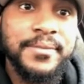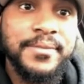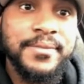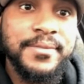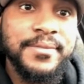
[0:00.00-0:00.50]

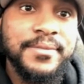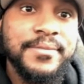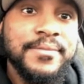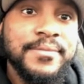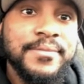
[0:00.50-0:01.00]

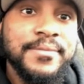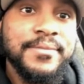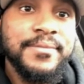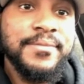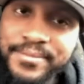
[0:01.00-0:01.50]

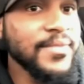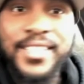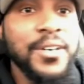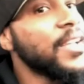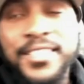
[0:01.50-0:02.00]
Mm-hmm. You
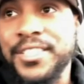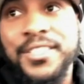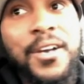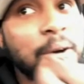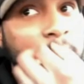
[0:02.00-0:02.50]
got to be
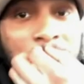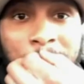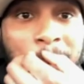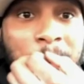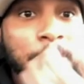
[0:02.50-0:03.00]
exposed so to a
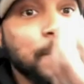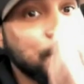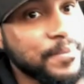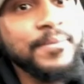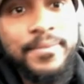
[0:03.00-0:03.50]
lot of
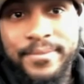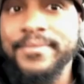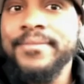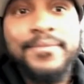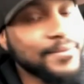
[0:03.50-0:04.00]
different cultures
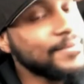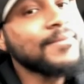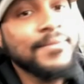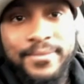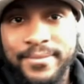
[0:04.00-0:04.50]
to use
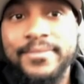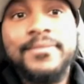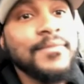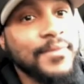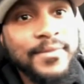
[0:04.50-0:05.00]
them. Yeah.